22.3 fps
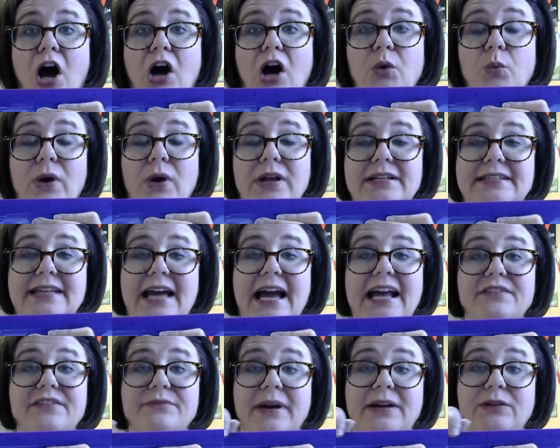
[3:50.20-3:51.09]
On one
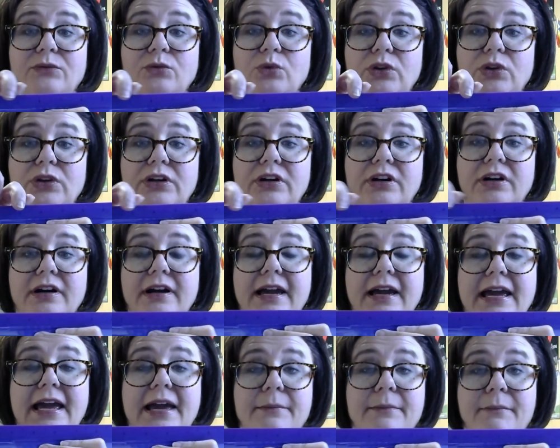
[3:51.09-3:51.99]
side of my ruler,
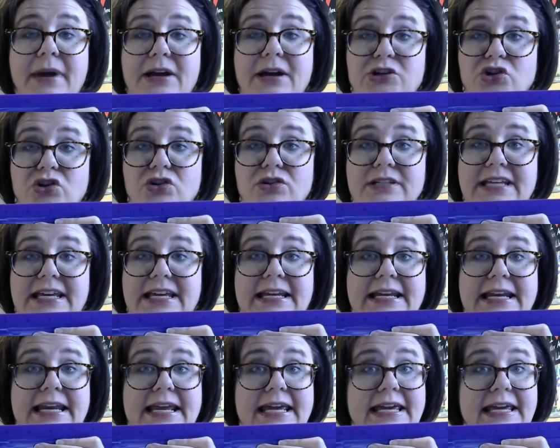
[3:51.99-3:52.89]
it measures
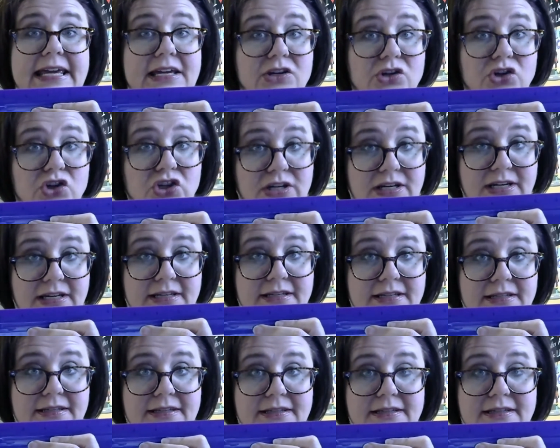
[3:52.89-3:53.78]
in
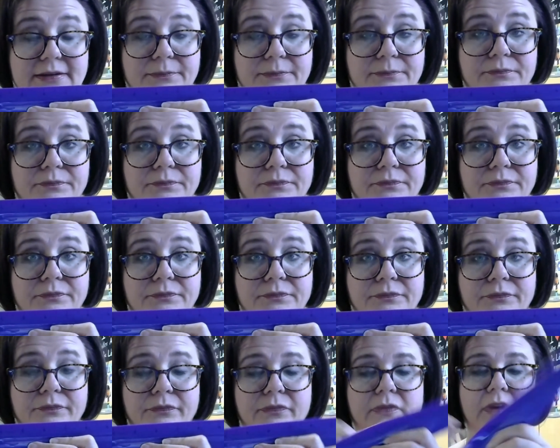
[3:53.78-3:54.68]
inches.
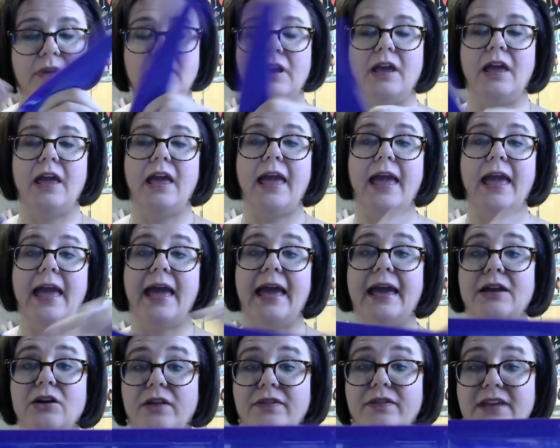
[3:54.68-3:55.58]

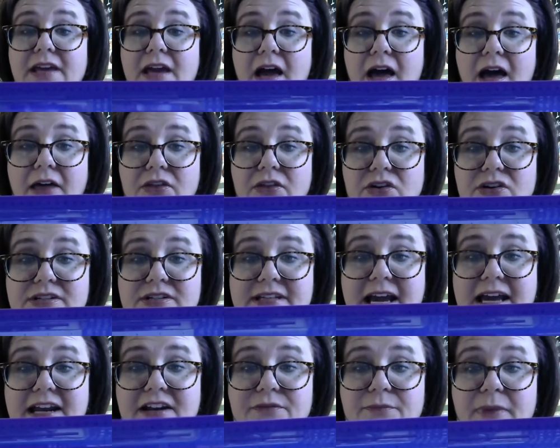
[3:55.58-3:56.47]
And on the other
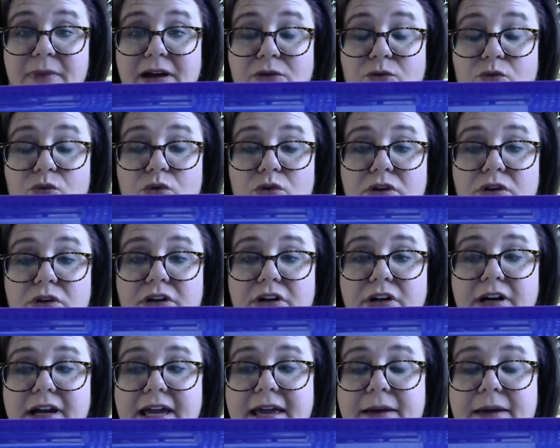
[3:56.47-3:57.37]
side of my
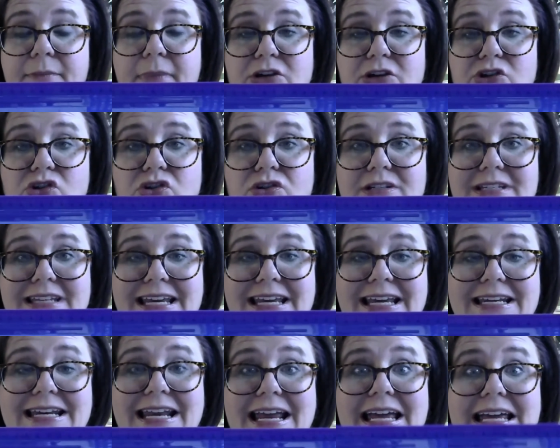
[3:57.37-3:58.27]
ruler, it measures
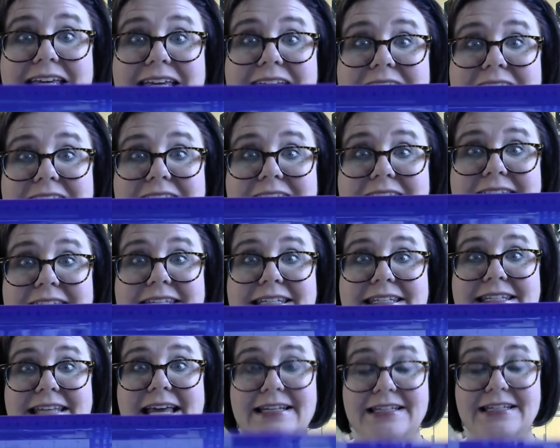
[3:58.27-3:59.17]
in
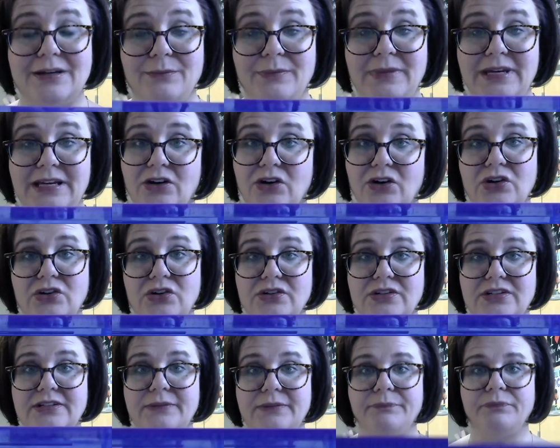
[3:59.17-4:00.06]

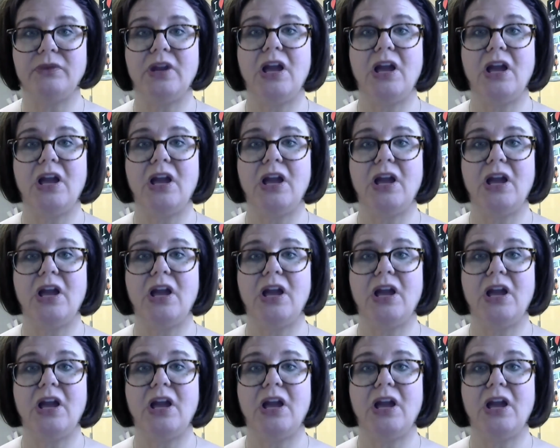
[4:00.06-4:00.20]
centimeters.